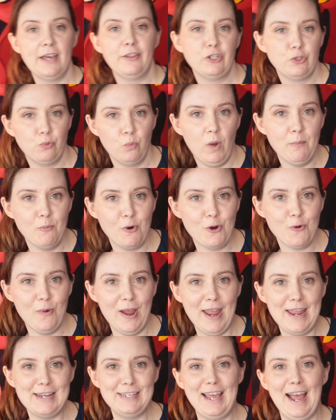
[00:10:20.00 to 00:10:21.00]
Now there's one more
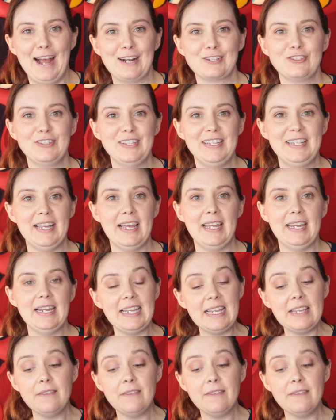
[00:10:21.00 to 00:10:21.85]
way to actually get